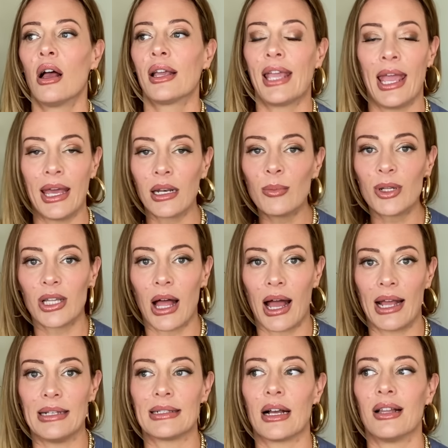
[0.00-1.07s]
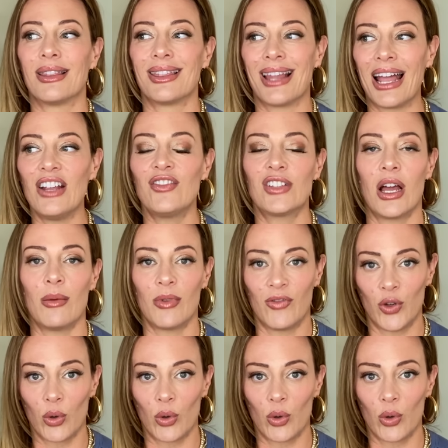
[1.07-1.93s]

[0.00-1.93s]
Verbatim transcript: cannibalize a lifetime of